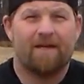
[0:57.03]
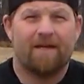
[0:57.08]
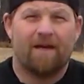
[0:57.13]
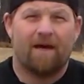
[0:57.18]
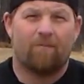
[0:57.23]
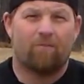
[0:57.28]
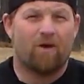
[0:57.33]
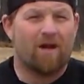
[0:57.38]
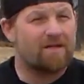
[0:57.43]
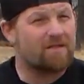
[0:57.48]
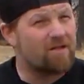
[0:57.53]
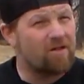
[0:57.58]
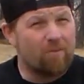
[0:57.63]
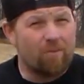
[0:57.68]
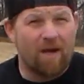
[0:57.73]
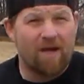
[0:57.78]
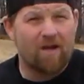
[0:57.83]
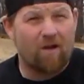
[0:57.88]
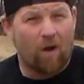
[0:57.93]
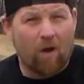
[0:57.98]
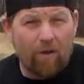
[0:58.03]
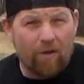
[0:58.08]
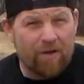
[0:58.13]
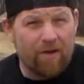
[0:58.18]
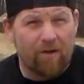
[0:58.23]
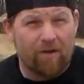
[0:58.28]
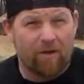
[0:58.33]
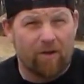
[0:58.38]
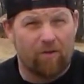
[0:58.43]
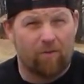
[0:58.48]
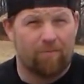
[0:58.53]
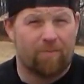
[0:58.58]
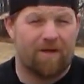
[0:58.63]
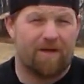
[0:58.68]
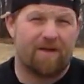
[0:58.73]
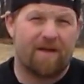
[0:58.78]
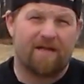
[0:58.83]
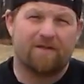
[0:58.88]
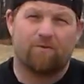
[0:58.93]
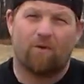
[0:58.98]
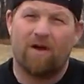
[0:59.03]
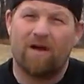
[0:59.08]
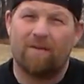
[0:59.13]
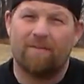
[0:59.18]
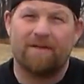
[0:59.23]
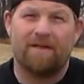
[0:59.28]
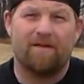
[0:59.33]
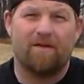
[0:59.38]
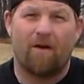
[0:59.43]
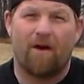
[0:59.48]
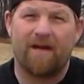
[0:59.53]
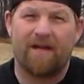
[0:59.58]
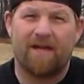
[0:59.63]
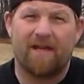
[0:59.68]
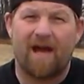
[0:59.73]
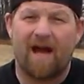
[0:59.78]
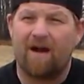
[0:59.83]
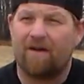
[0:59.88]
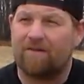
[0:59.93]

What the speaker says: and I'm rusty on my cardio a little bit, and that's why I get